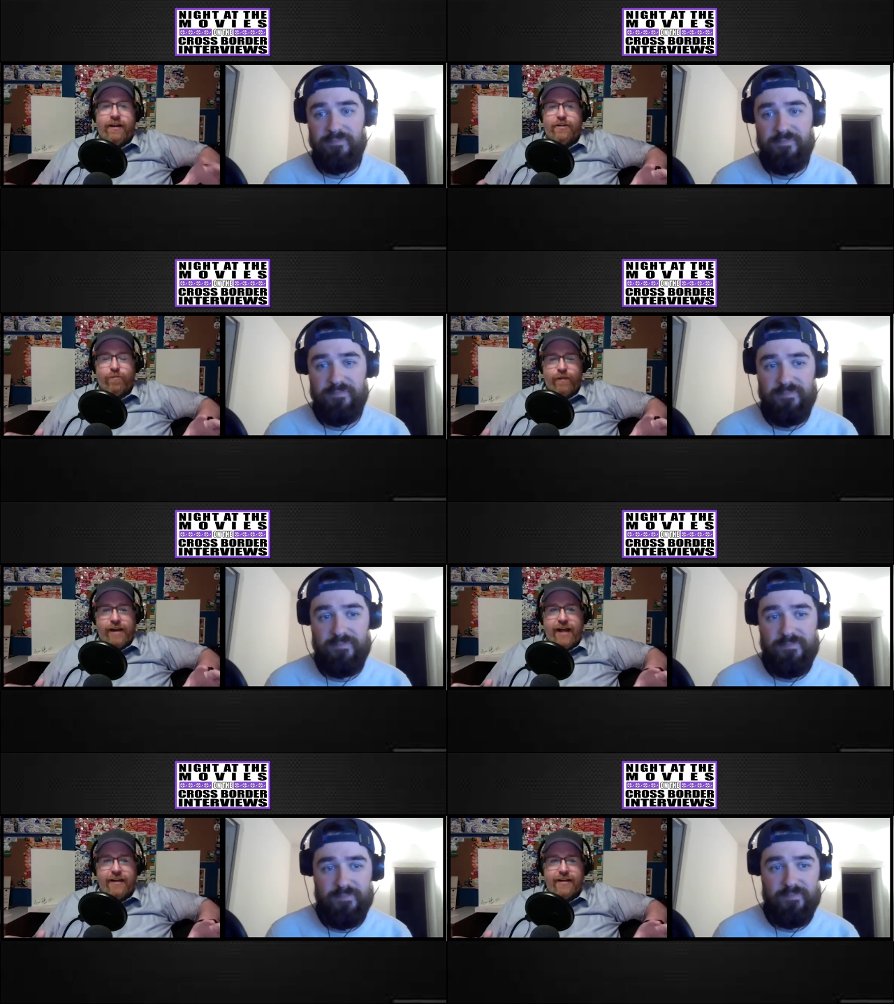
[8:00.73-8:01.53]
Speaker 1: it to
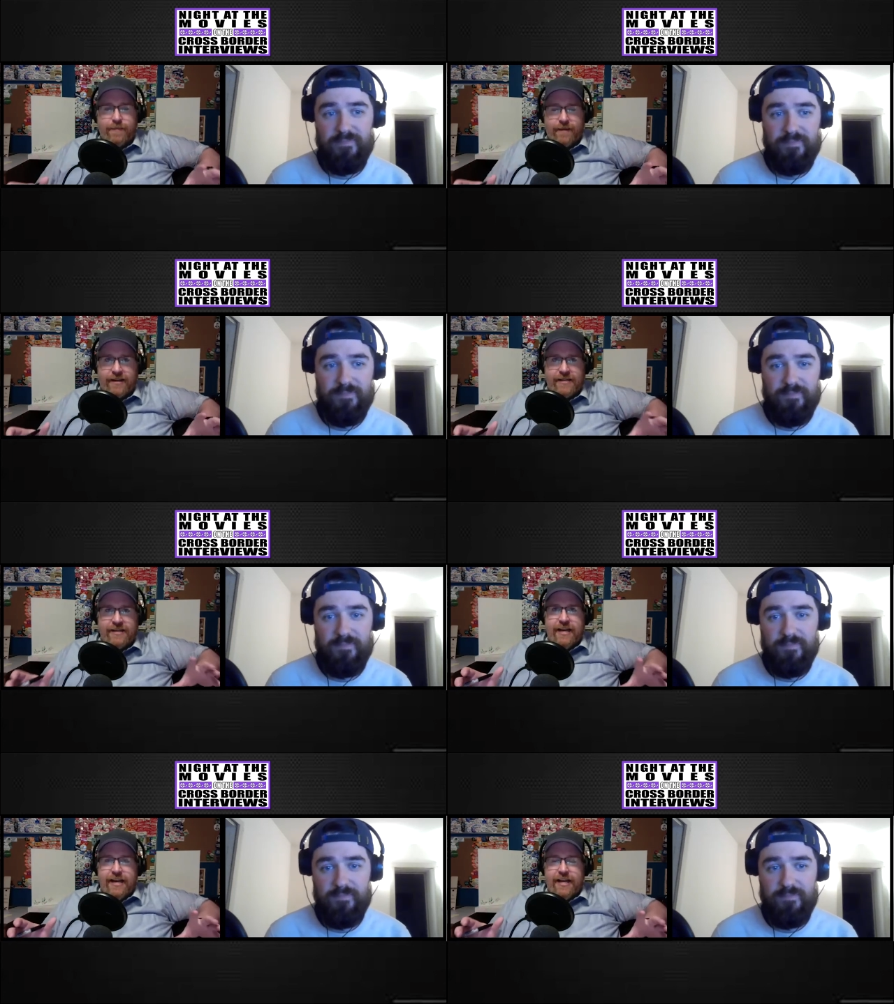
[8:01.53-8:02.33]
reality,
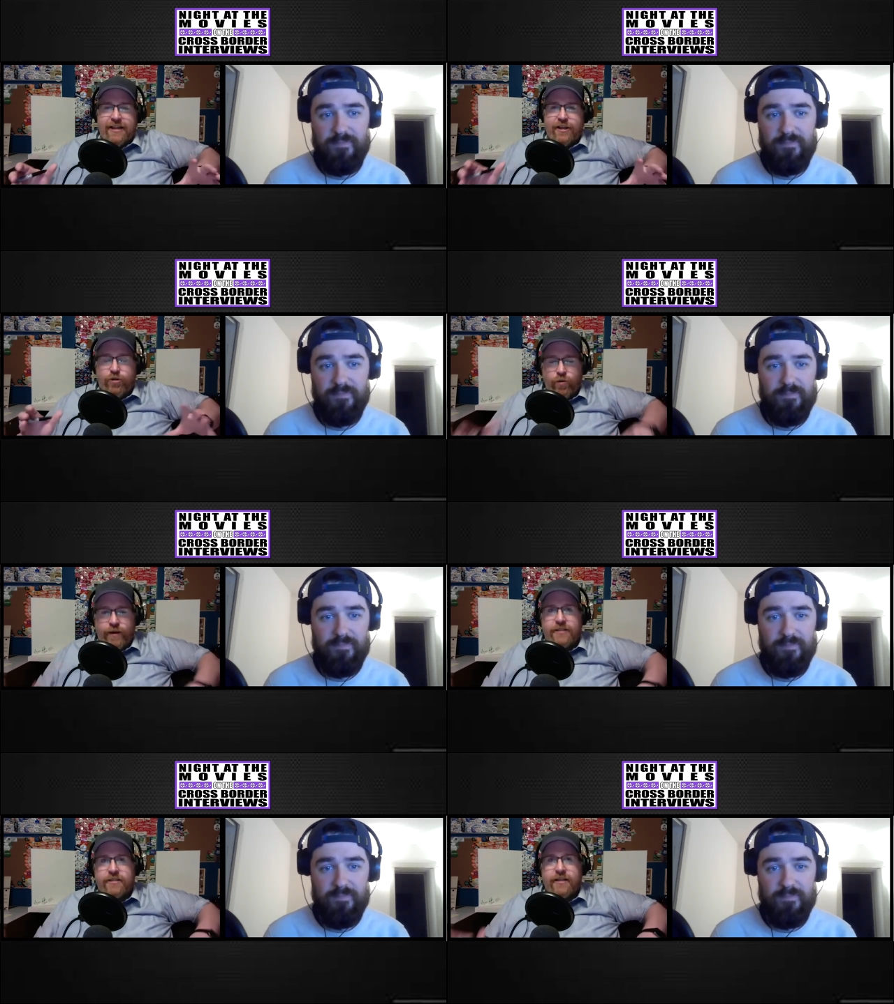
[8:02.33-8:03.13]
because the
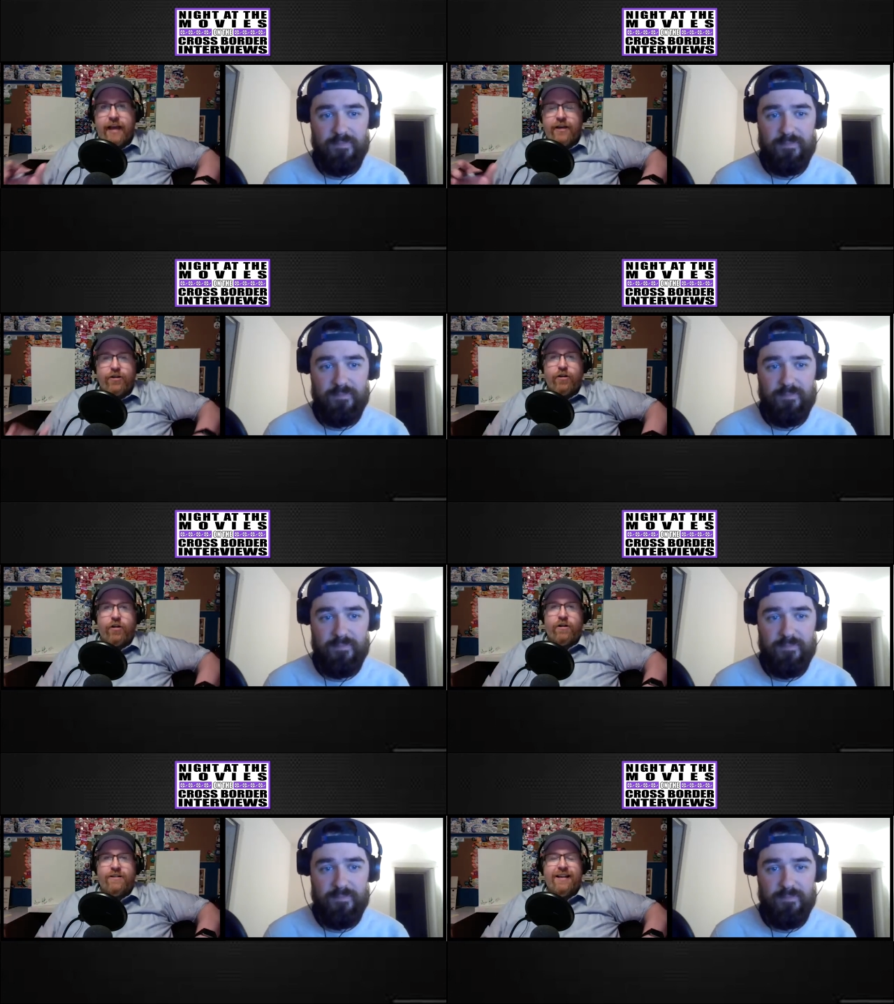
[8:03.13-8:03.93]
twists and
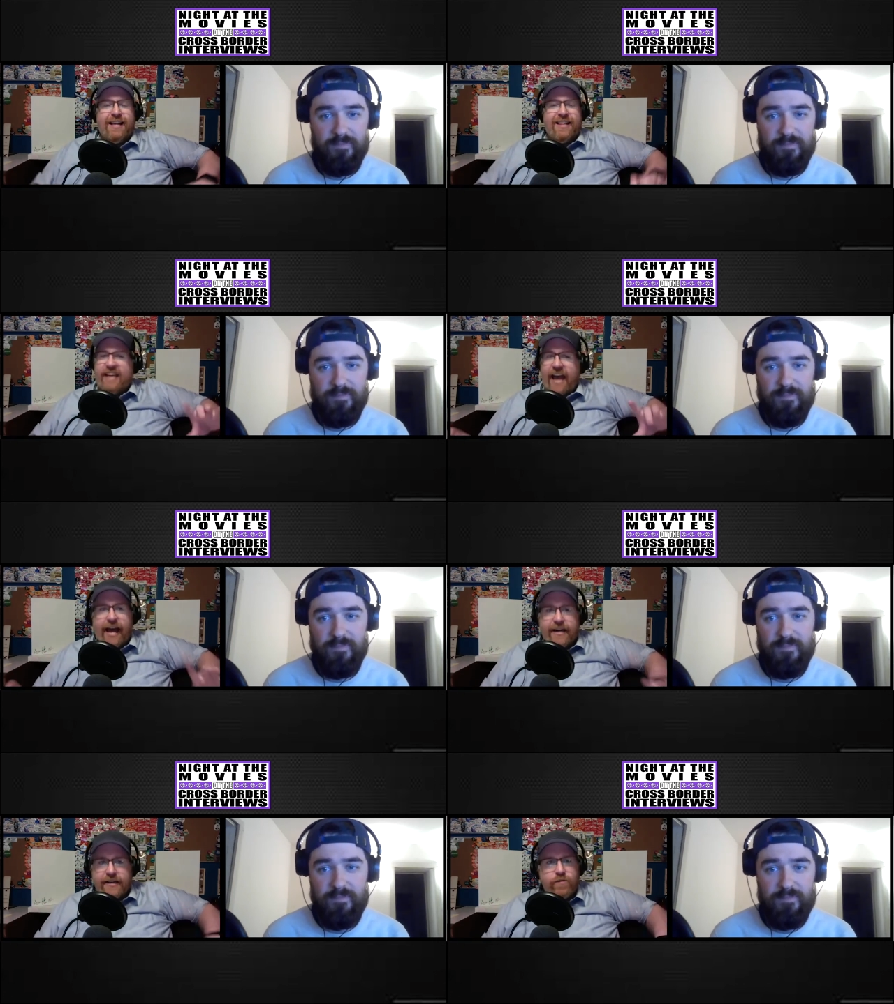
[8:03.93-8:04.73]
turns, the
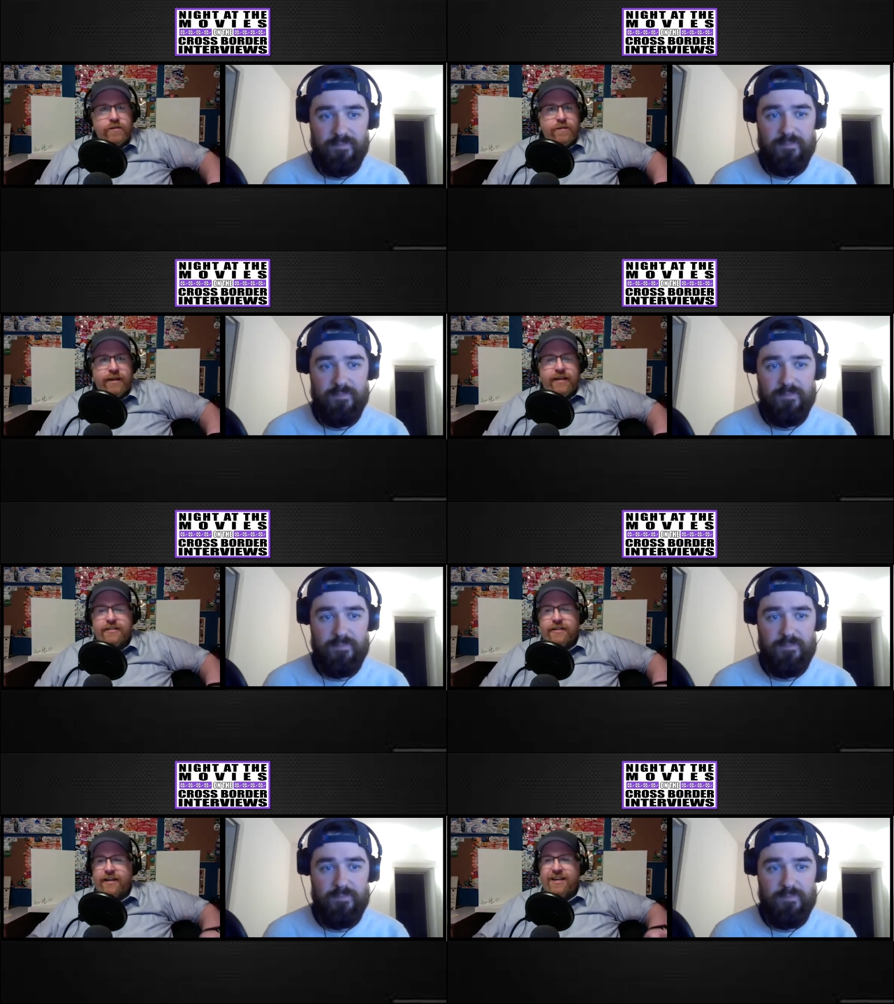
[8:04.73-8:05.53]
acting was
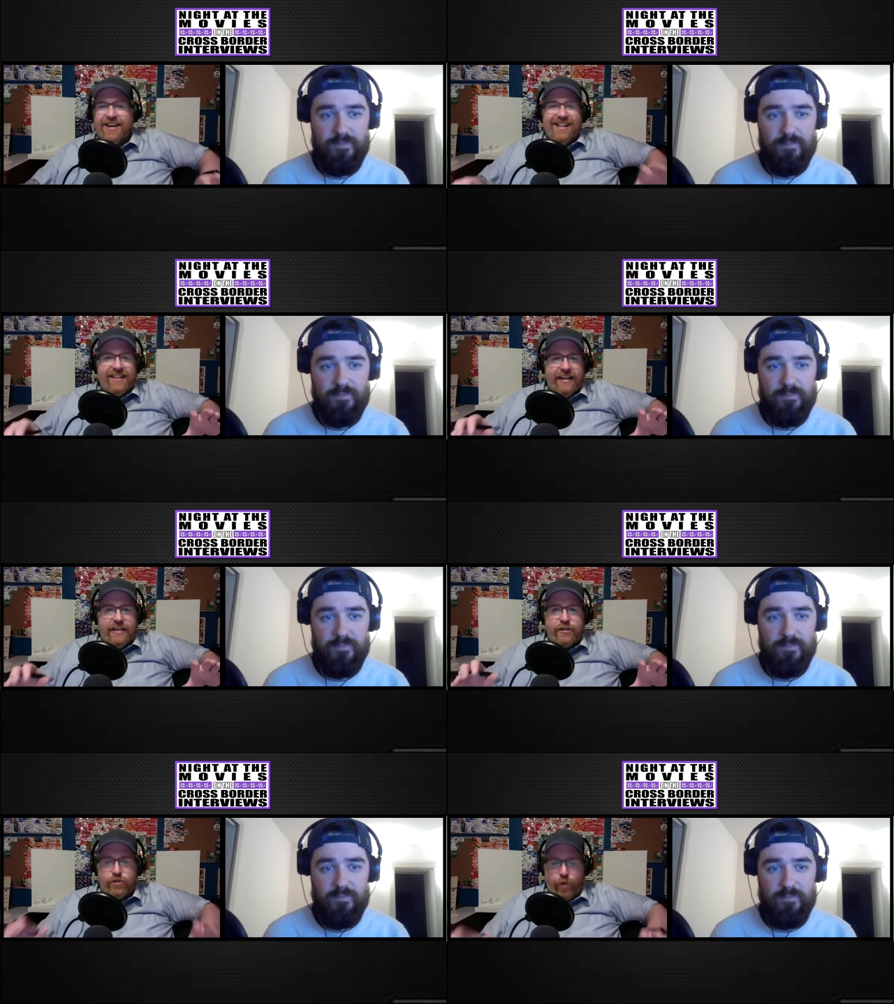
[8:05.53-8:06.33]
amazing,
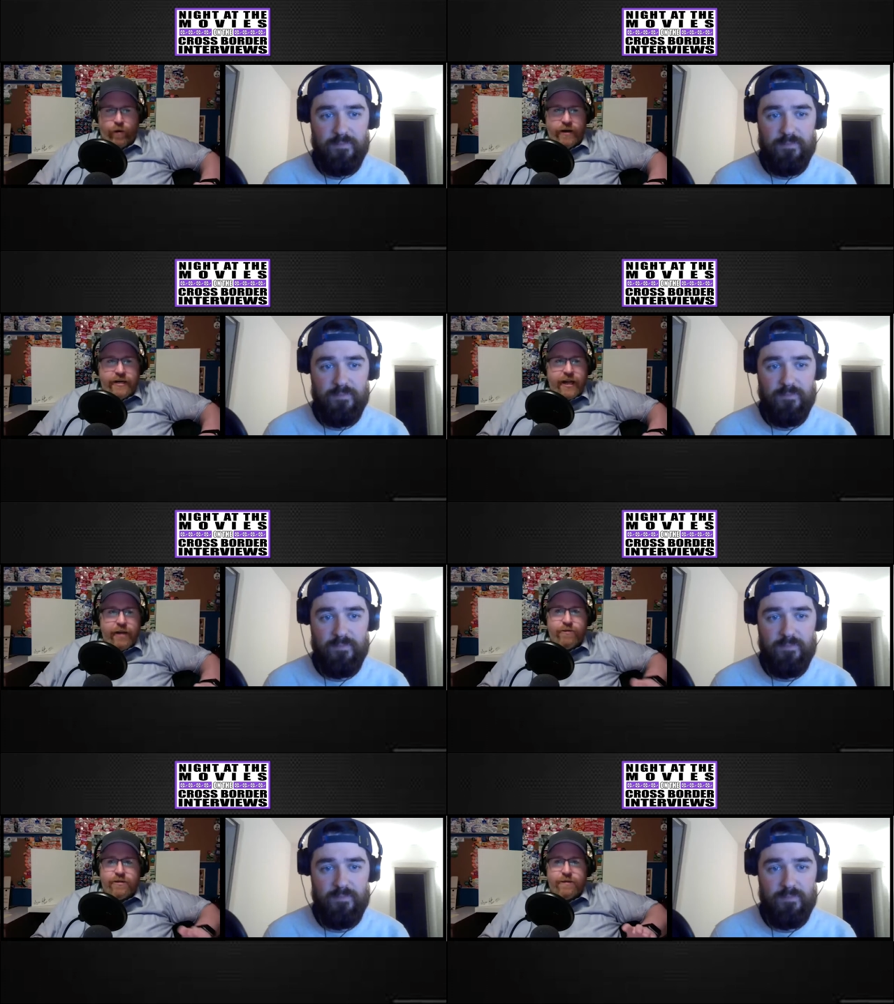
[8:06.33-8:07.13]
the
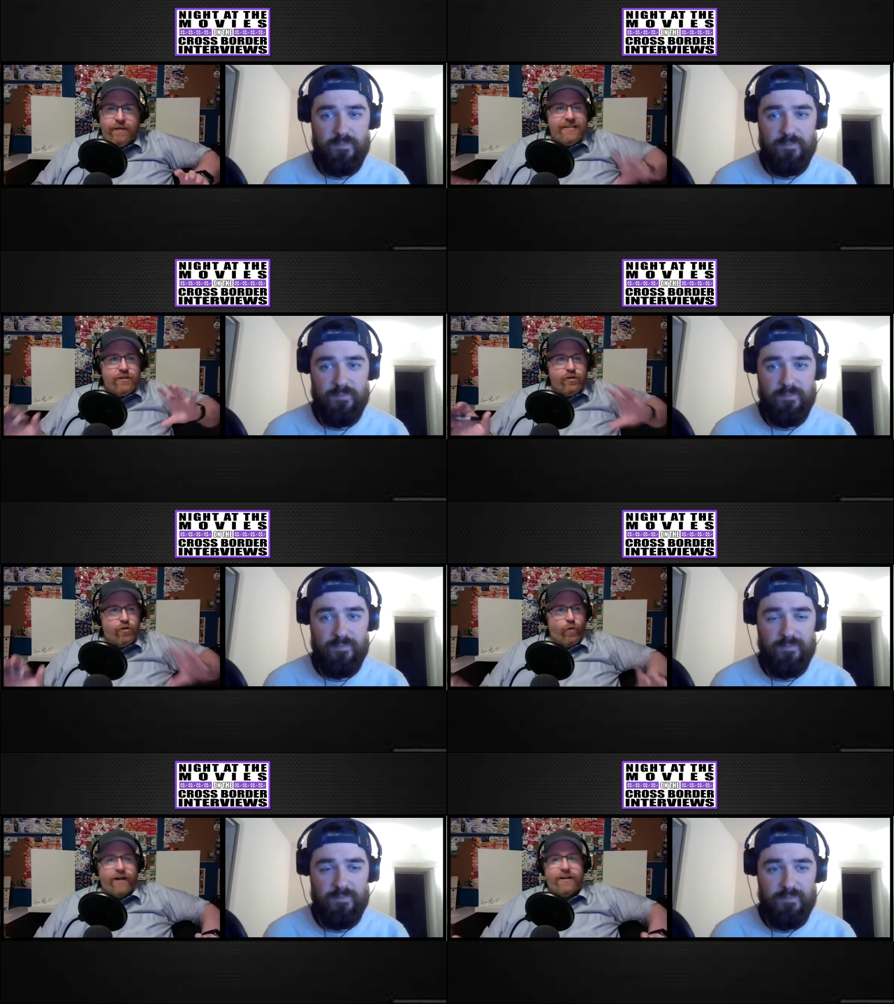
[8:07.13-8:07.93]
storytelling was amazing, the
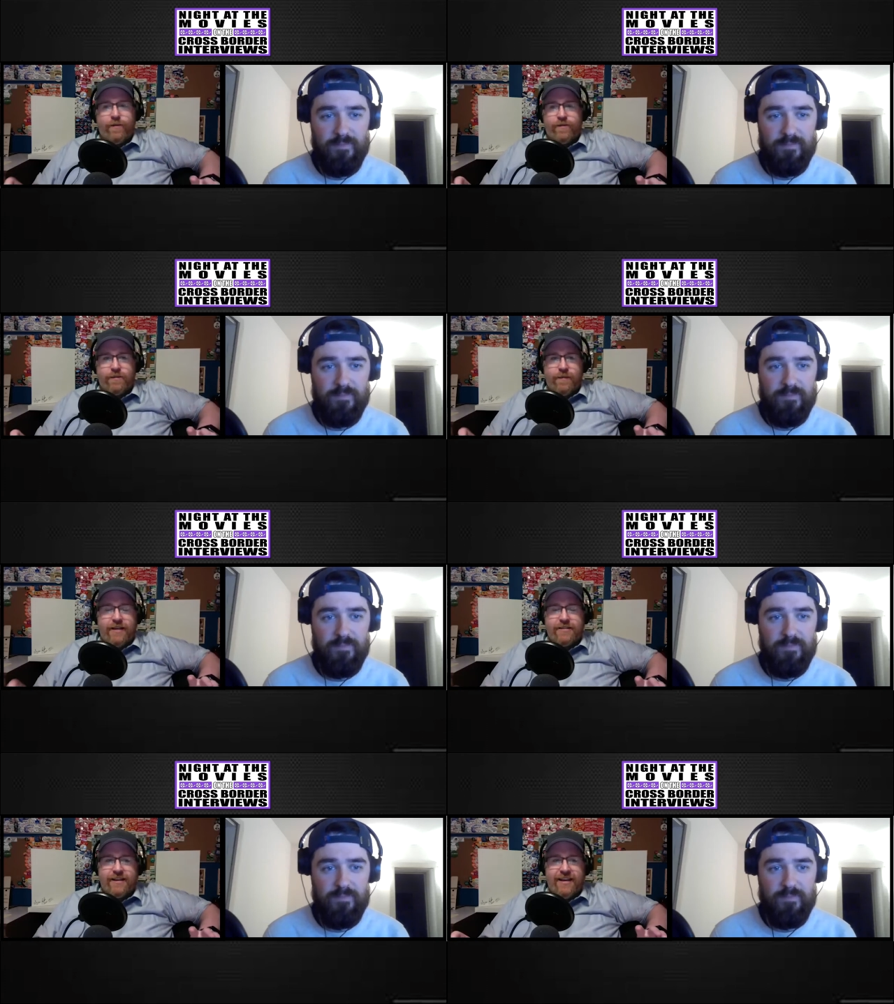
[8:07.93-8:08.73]
directing was
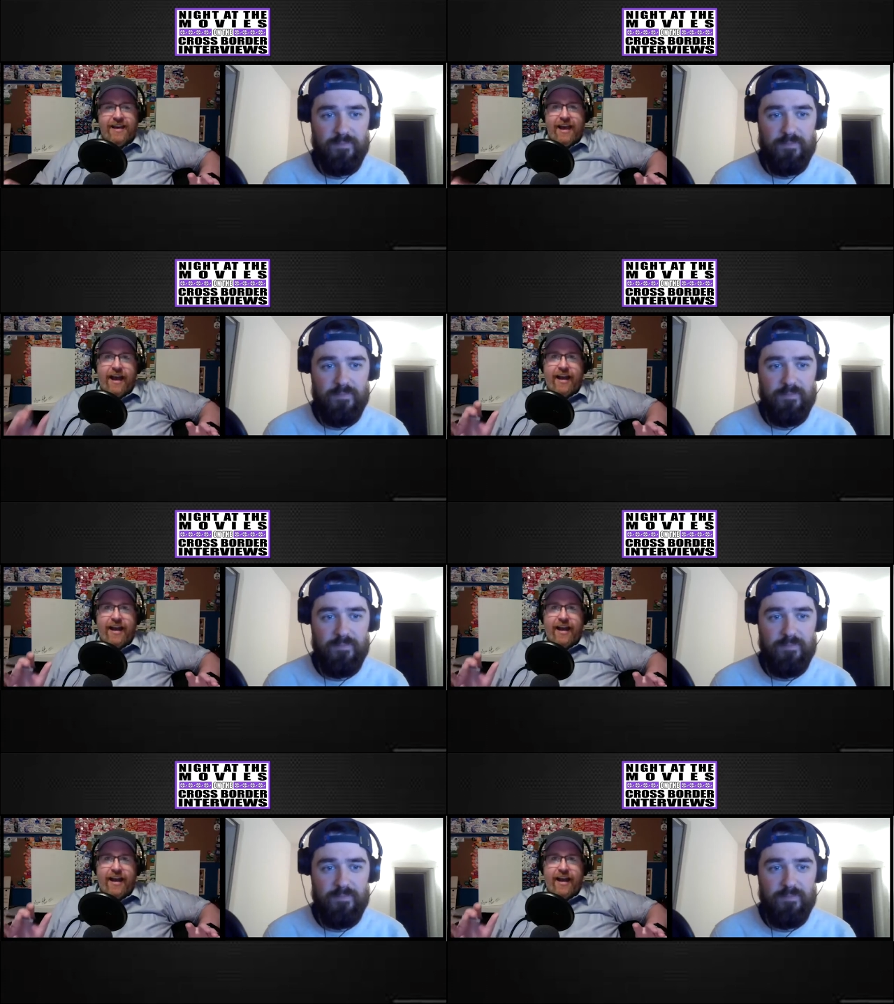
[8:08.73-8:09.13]
amazing.